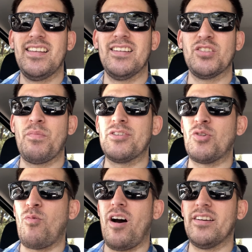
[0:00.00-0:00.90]
There's a bunch
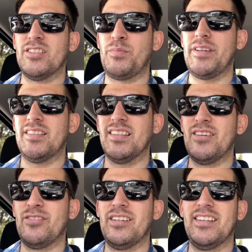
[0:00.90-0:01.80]
of waters being
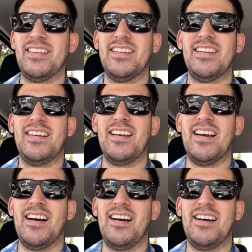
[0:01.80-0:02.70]
delivered.
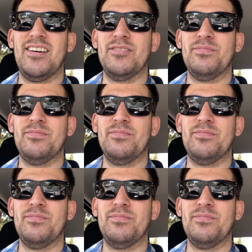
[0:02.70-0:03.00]
Um,